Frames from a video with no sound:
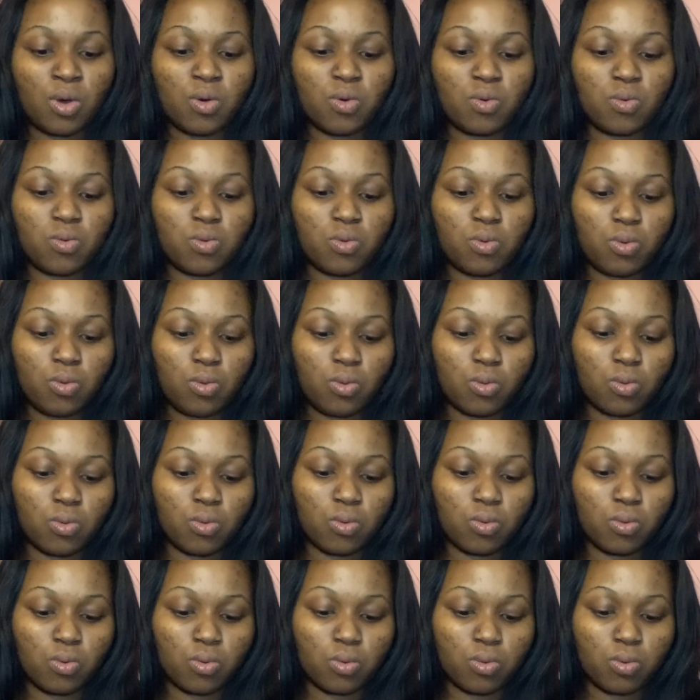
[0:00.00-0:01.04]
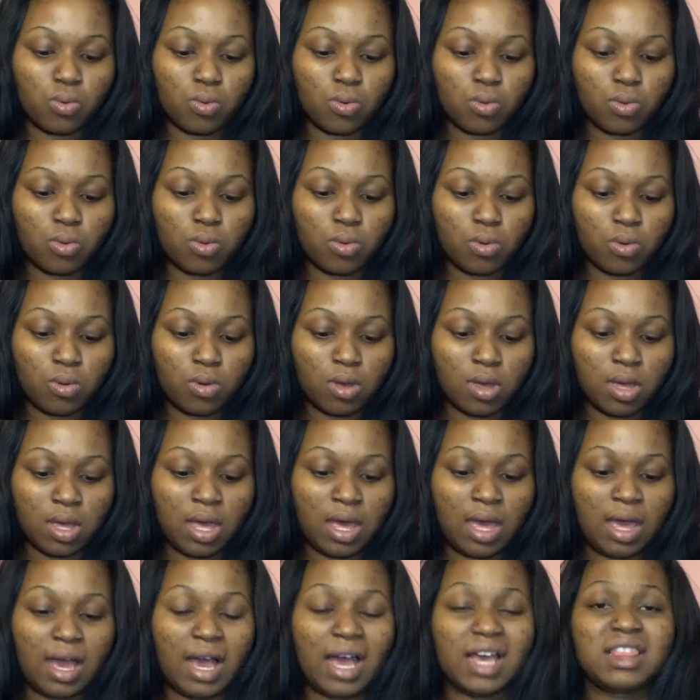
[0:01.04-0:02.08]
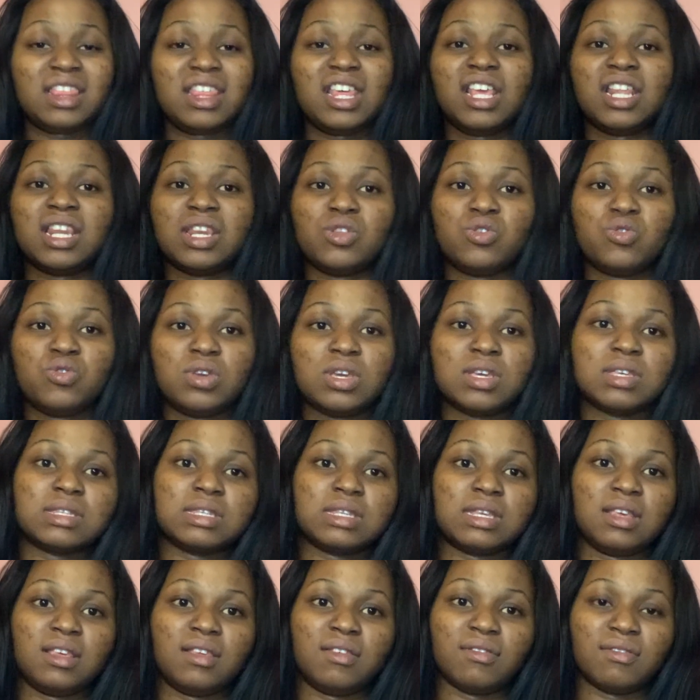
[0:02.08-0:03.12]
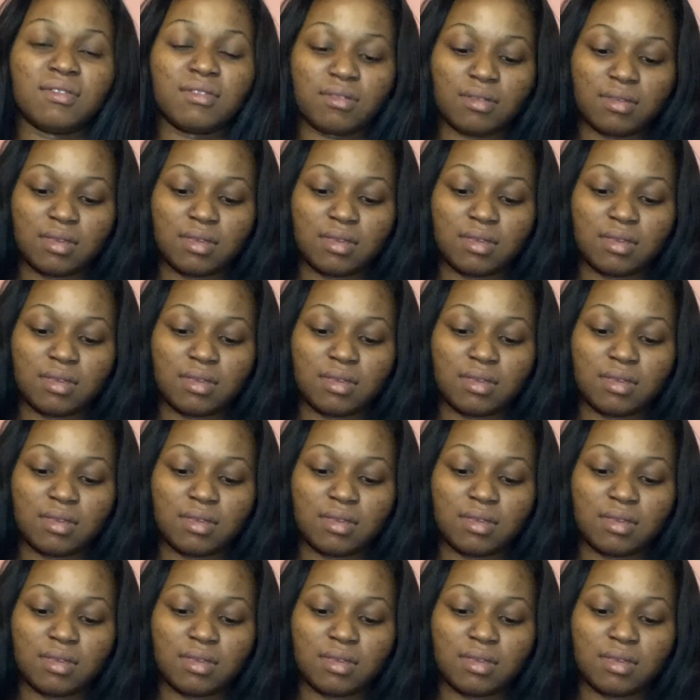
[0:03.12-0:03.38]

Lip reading: Ooh, I think New Year's Eve.